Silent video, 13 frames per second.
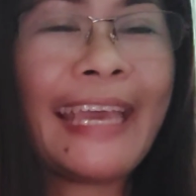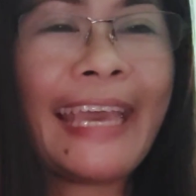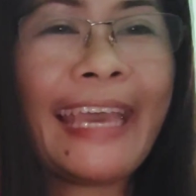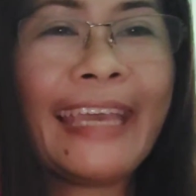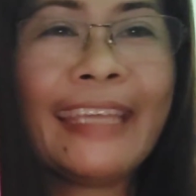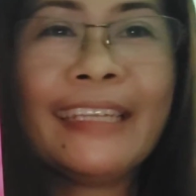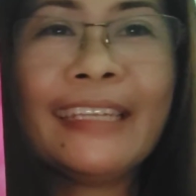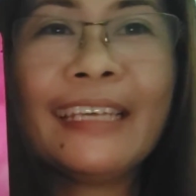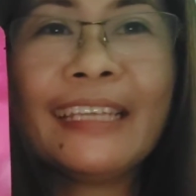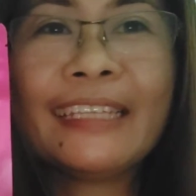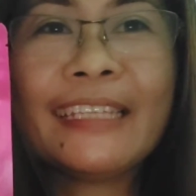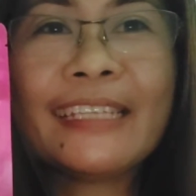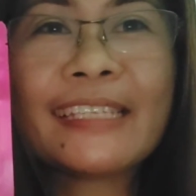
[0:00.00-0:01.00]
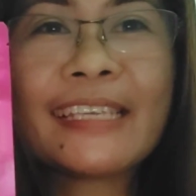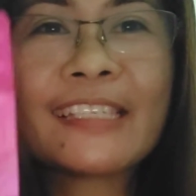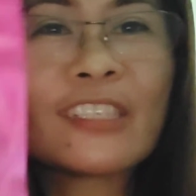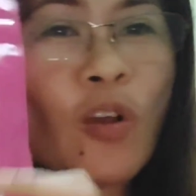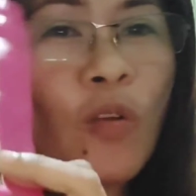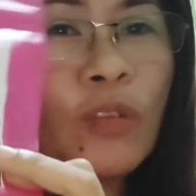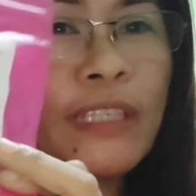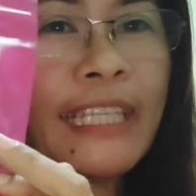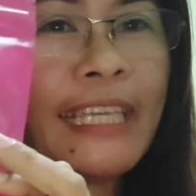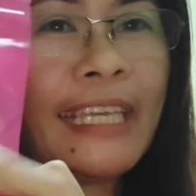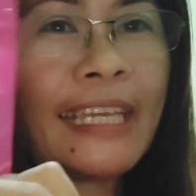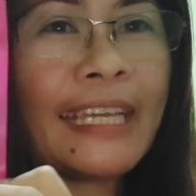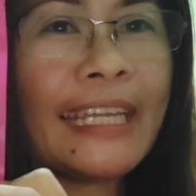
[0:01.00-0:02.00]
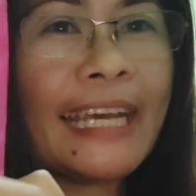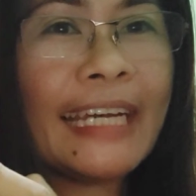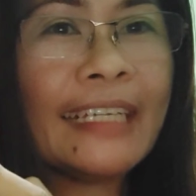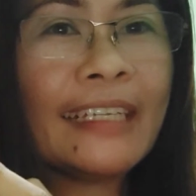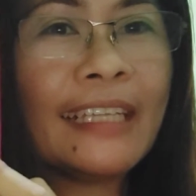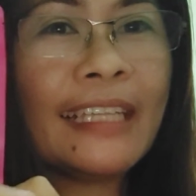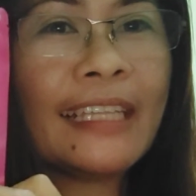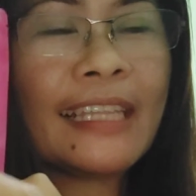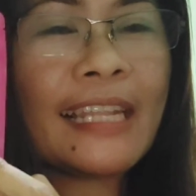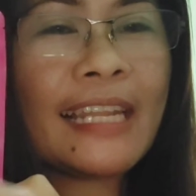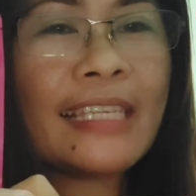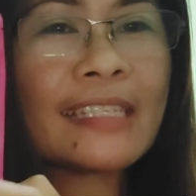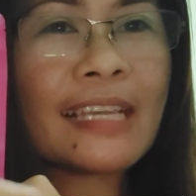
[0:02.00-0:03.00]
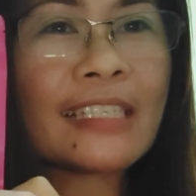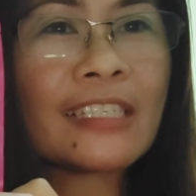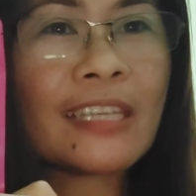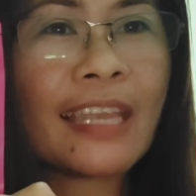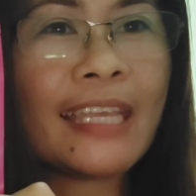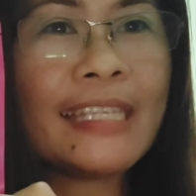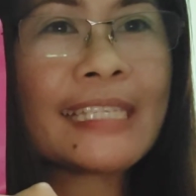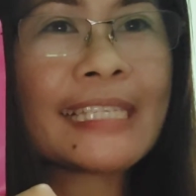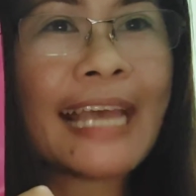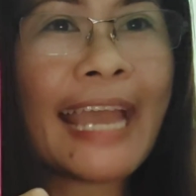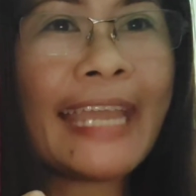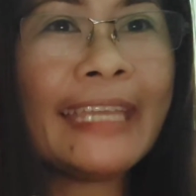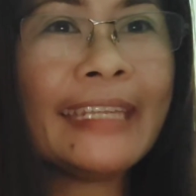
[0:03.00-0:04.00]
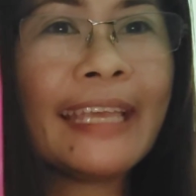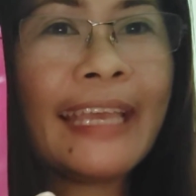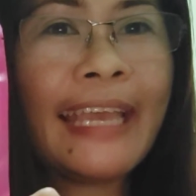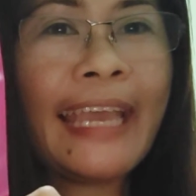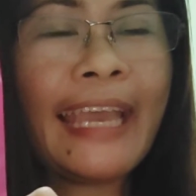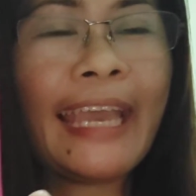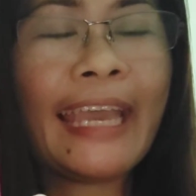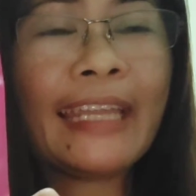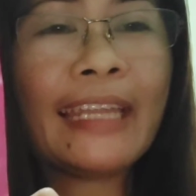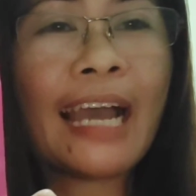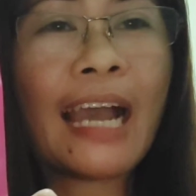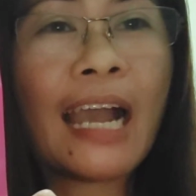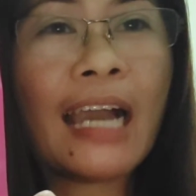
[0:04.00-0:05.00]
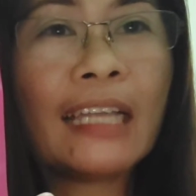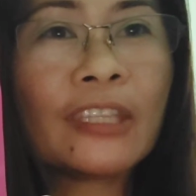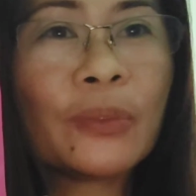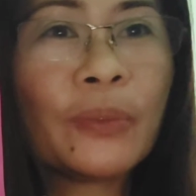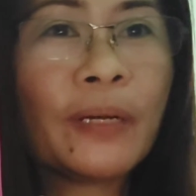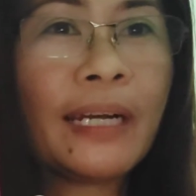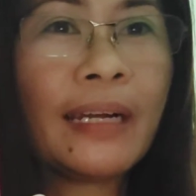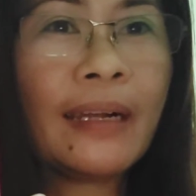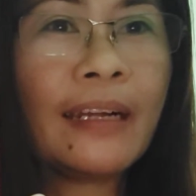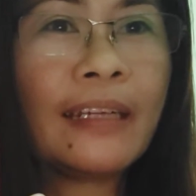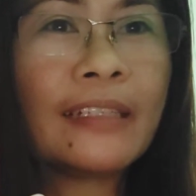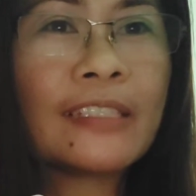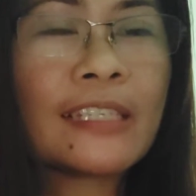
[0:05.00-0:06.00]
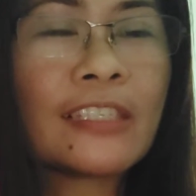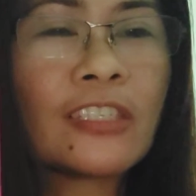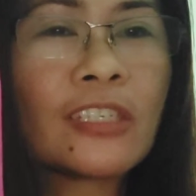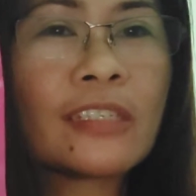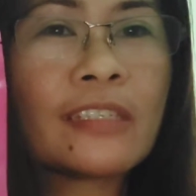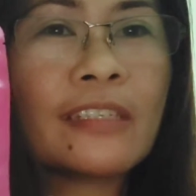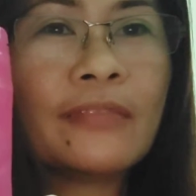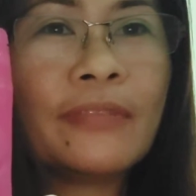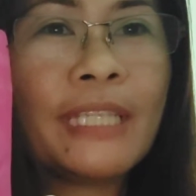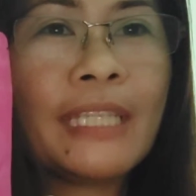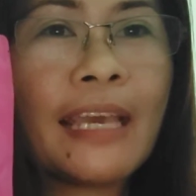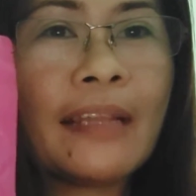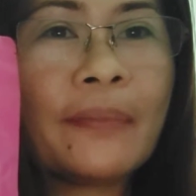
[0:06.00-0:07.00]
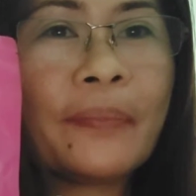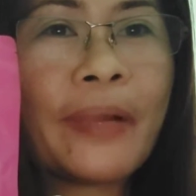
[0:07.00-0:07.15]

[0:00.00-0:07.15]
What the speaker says: And this is only kanang 3 sachet inside, and ang ato ang suggested retail